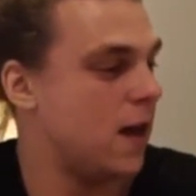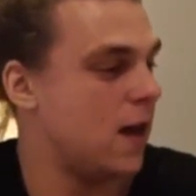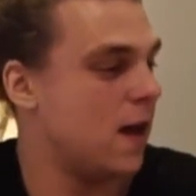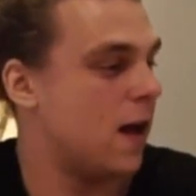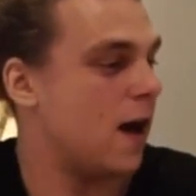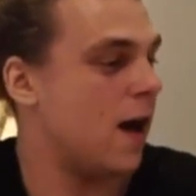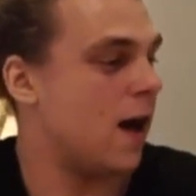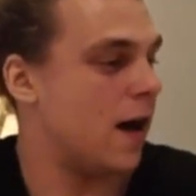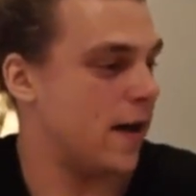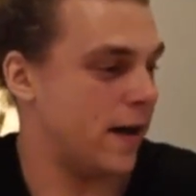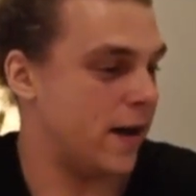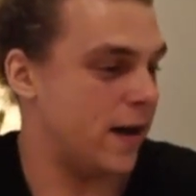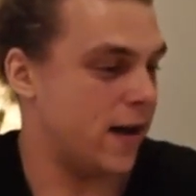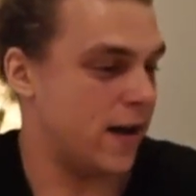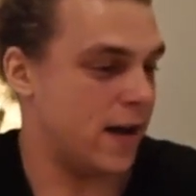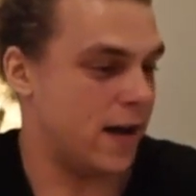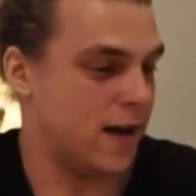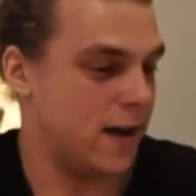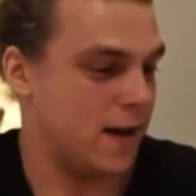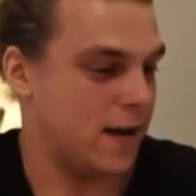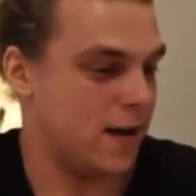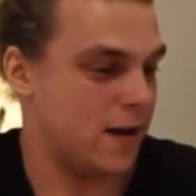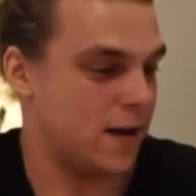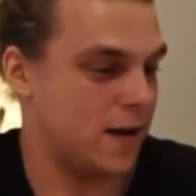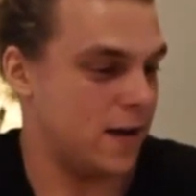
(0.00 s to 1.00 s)

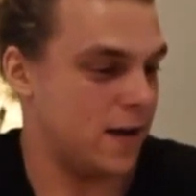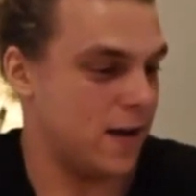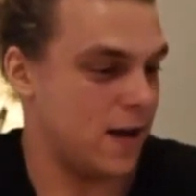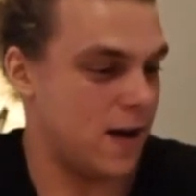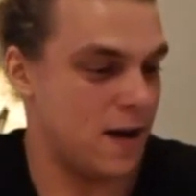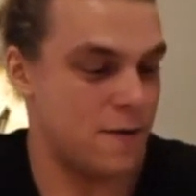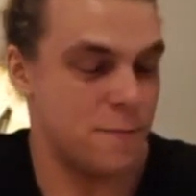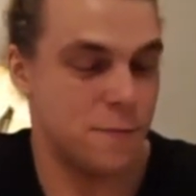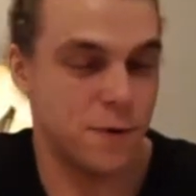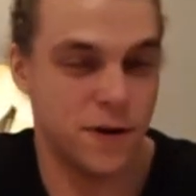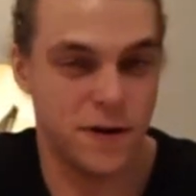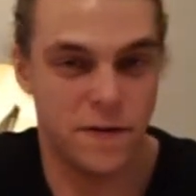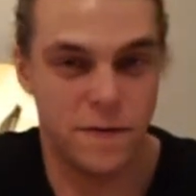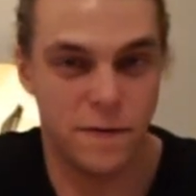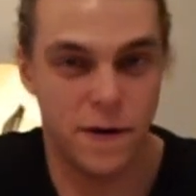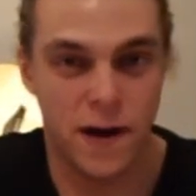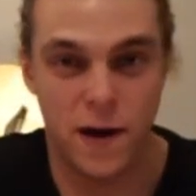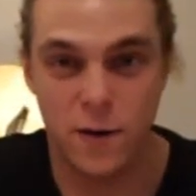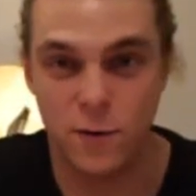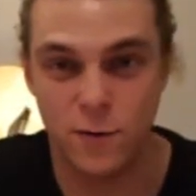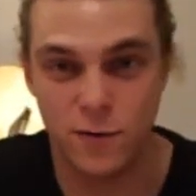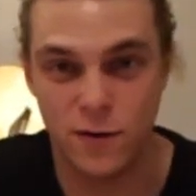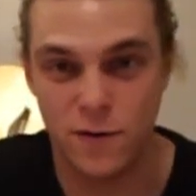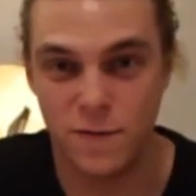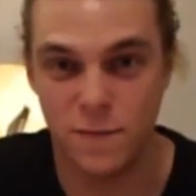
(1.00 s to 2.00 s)
I refret
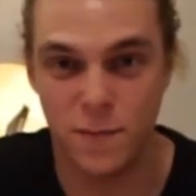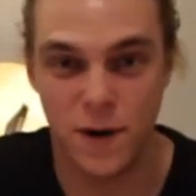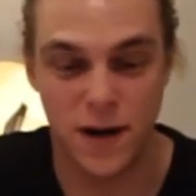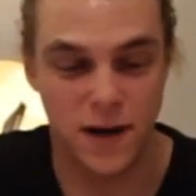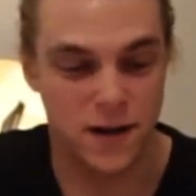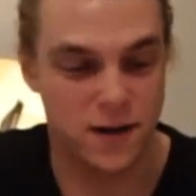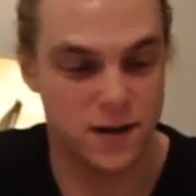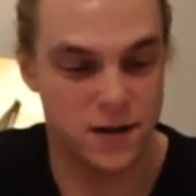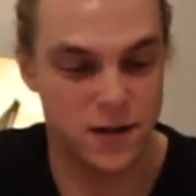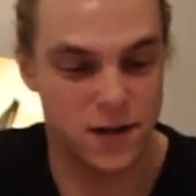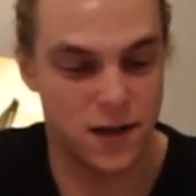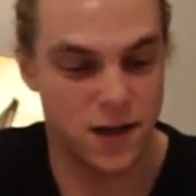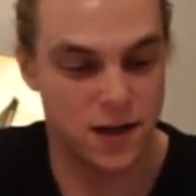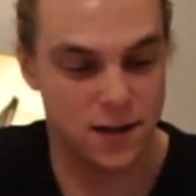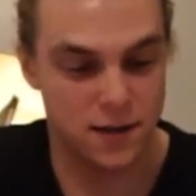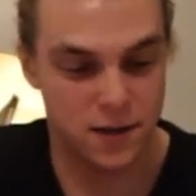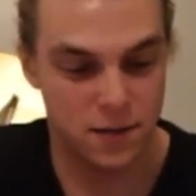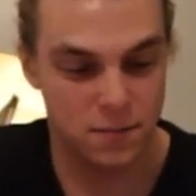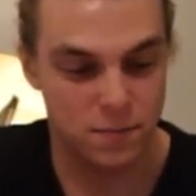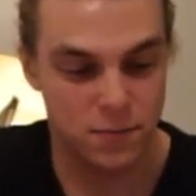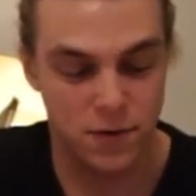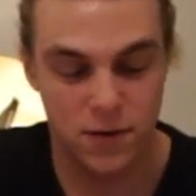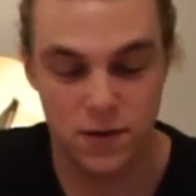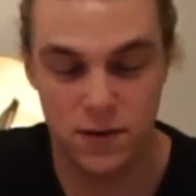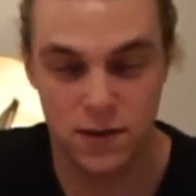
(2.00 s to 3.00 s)
all of my guitars
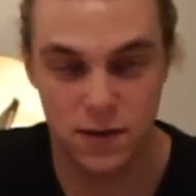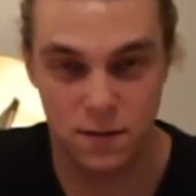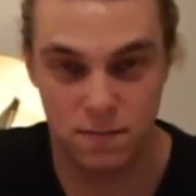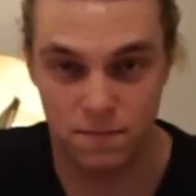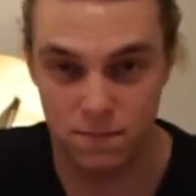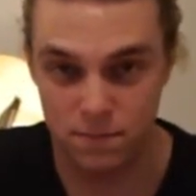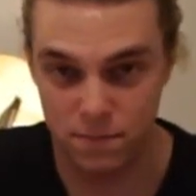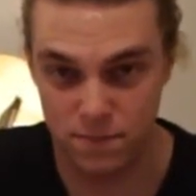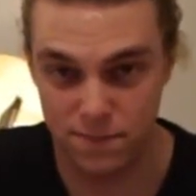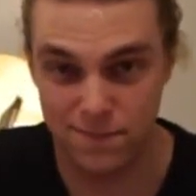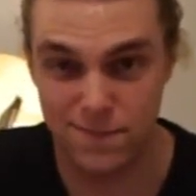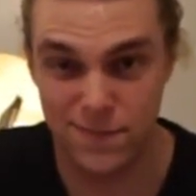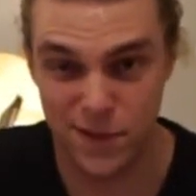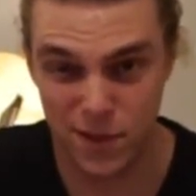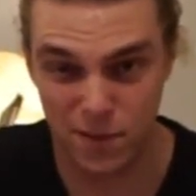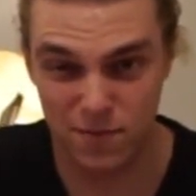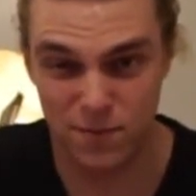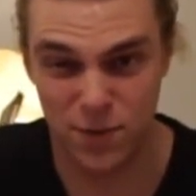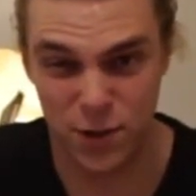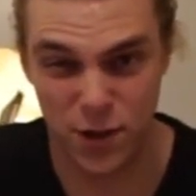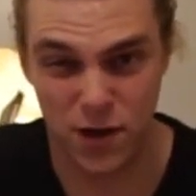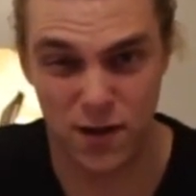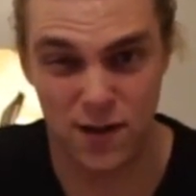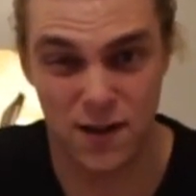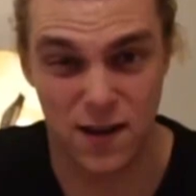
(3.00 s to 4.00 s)
and put some
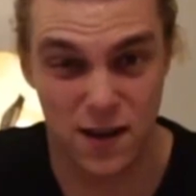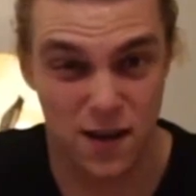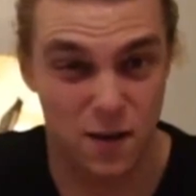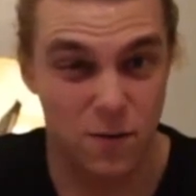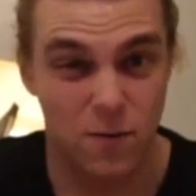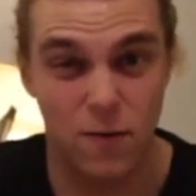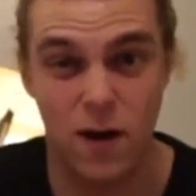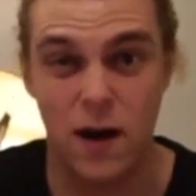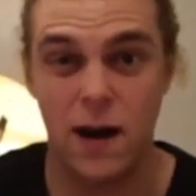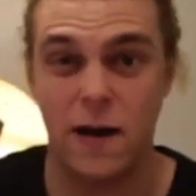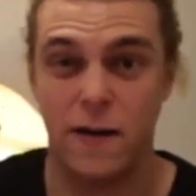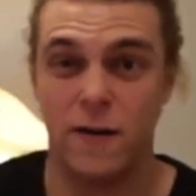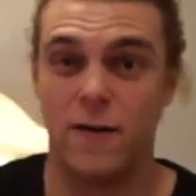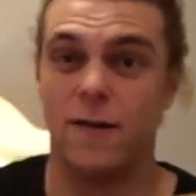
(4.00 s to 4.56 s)
chunkier wire